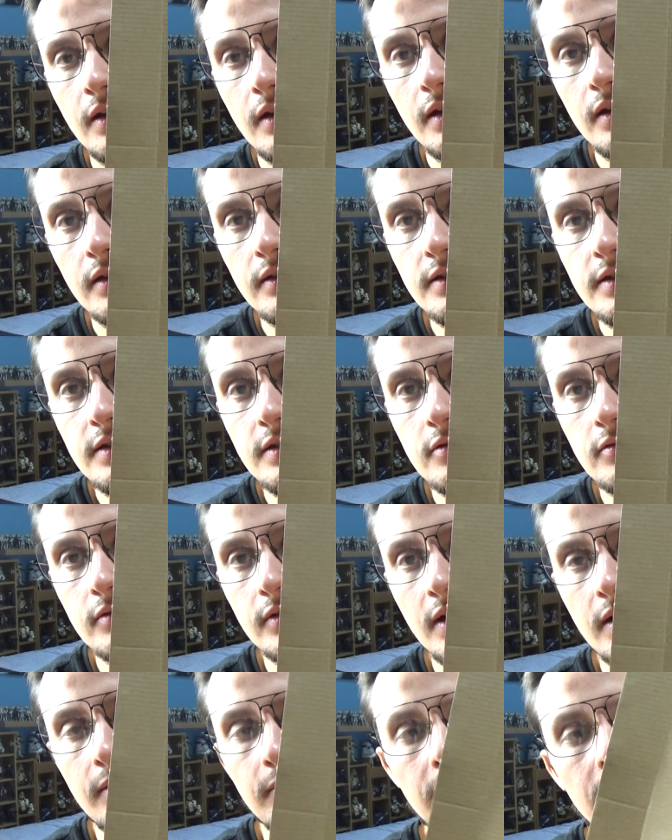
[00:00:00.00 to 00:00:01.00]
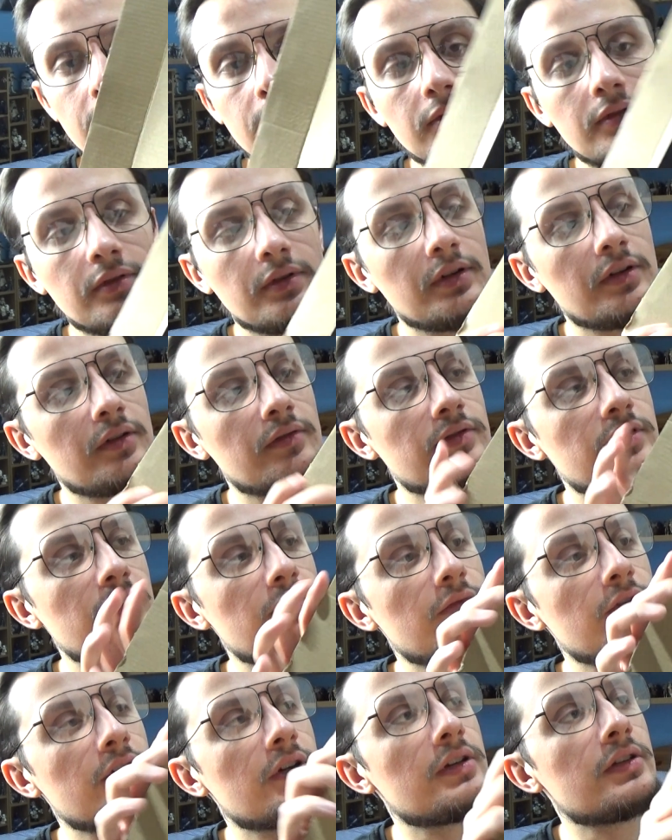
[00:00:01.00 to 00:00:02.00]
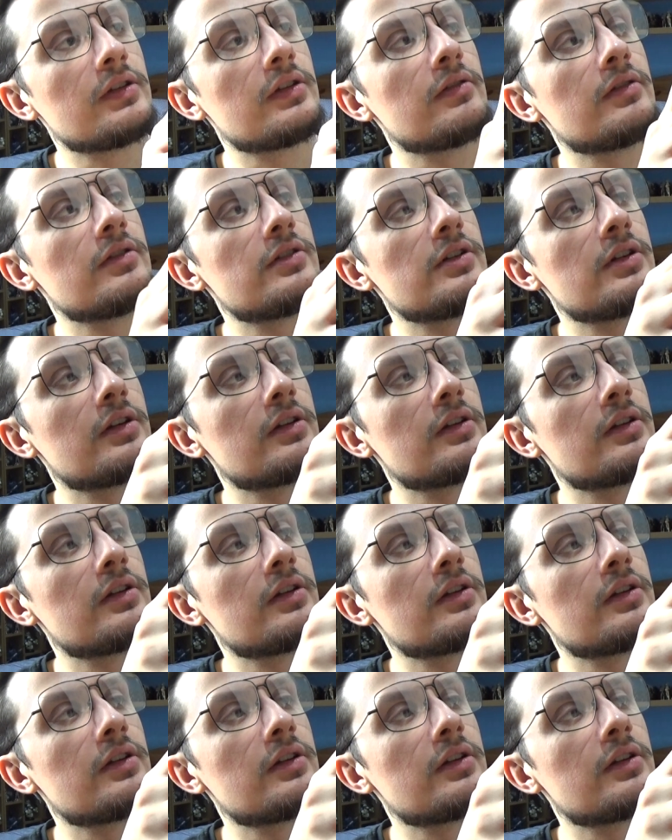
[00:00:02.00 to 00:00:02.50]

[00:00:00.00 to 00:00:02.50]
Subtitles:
and sealed up, and obviously what you can do is you